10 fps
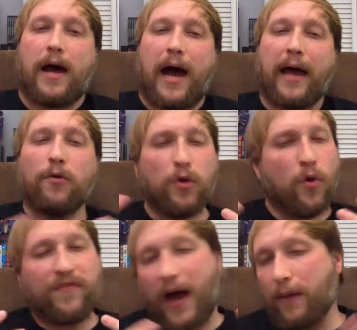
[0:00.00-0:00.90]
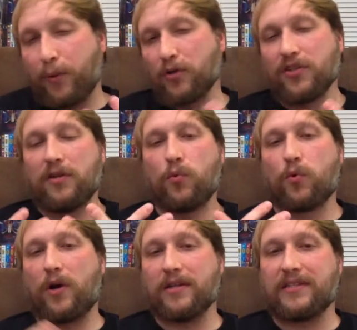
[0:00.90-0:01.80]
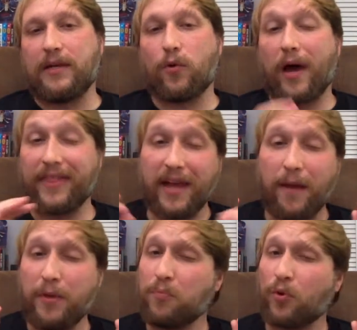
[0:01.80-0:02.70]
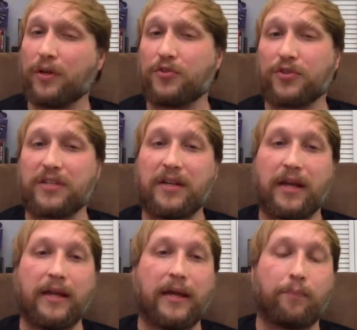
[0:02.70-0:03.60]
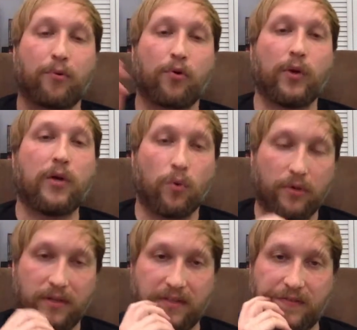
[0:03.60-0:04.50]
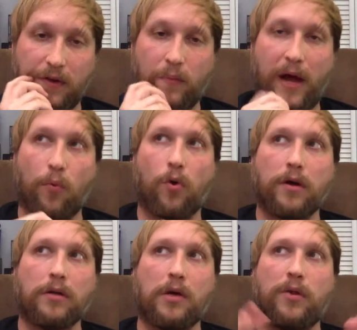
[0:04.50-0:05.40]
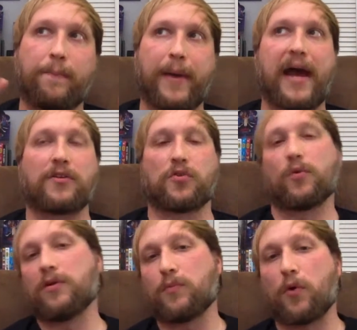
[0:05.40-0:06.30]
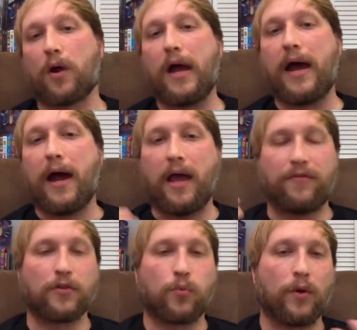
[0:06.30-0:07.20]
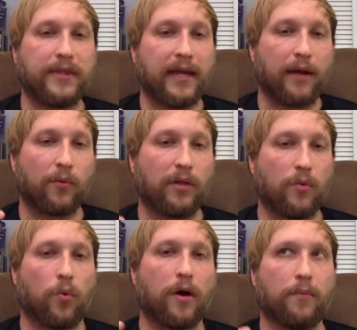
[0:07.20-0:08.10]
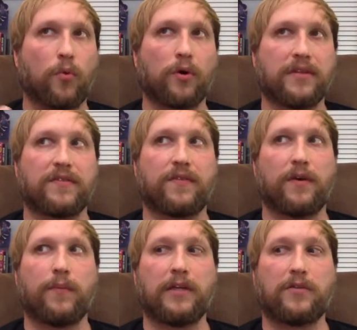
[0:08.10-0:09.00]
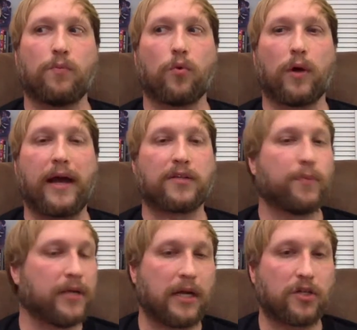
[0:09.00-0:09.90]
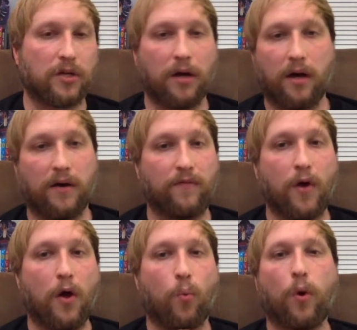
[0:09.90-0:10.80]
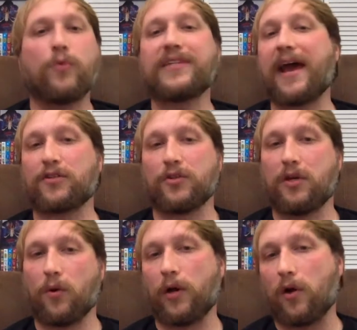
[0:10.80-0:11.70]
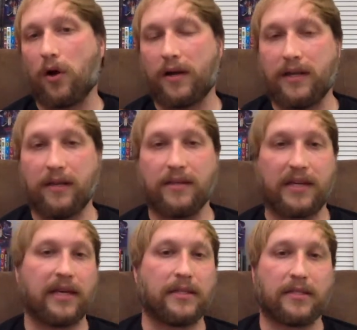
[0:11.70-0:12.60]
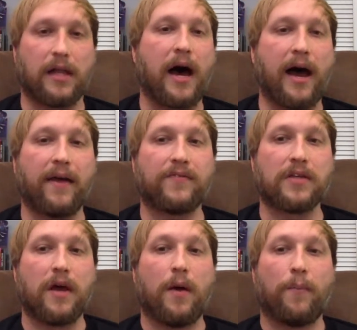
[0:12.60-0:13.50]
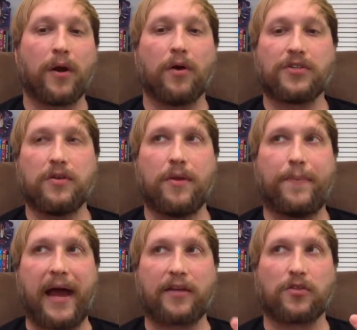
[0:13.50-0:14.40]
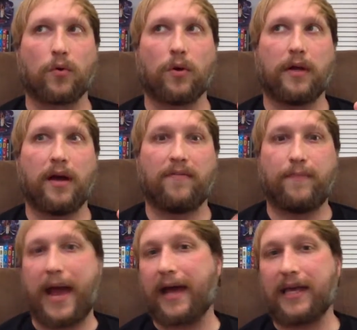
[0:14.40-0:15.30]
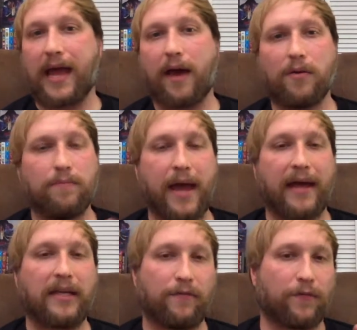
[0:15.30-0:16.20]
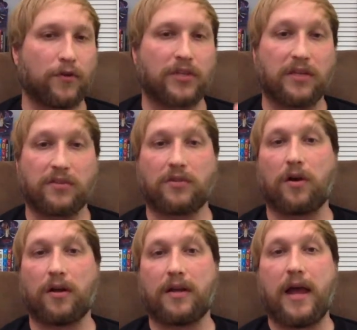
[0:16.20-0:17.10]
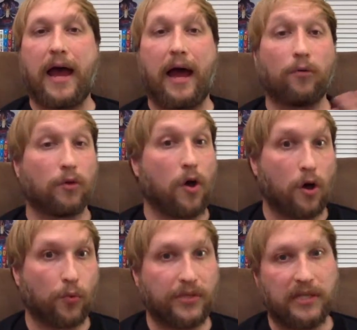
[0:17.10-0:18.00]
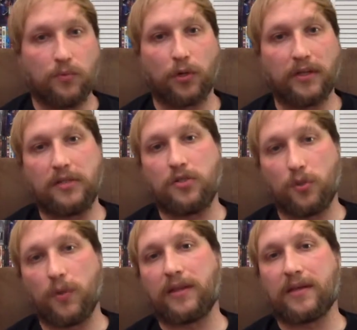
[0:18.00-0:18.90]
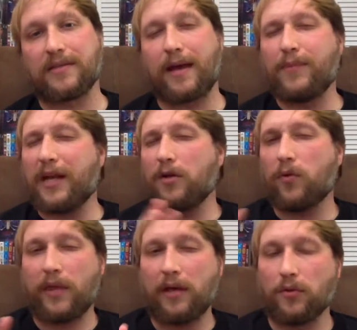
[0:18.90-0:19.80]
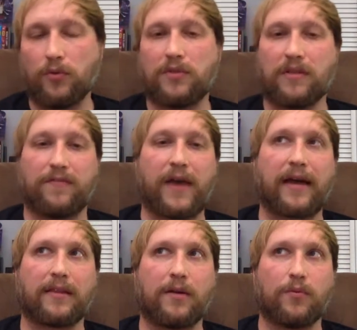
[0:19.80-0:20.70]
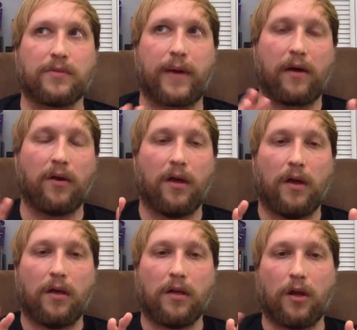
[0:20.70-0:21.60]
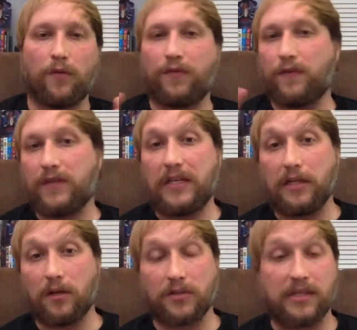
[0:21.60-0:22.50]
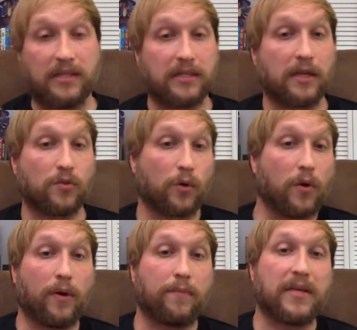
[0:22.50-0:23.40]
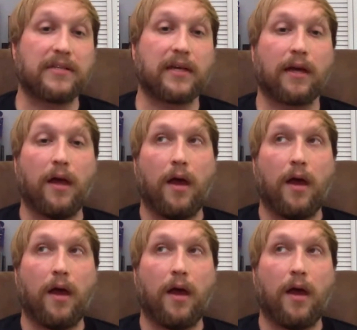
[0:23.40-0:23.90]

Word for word: I don't know if I personally would want a sequel. I think I'd be more interested in a prequel to this film. I want to know the backstories more. If there's one thing I really wanted more in this film, it's more explanation of what was actually going on in the kids' lives, but also the backstory of Mackie. How did Mackie first get started? How long was he really doing this? I mean, I know they allude to the fact that it was about, you know, 15 years that these kids were going missing,